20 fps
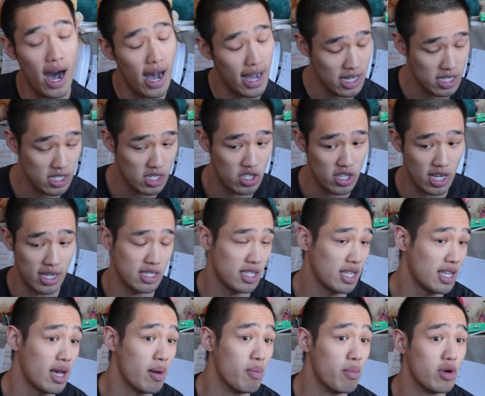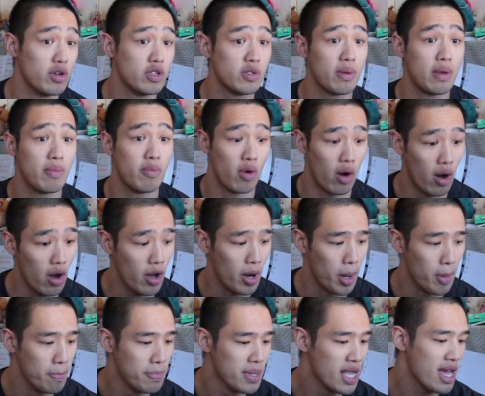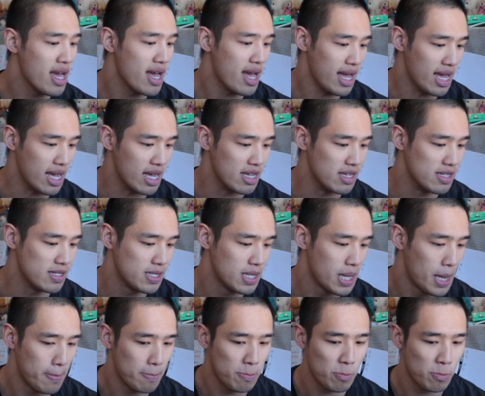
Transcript: I suggest and get most people on is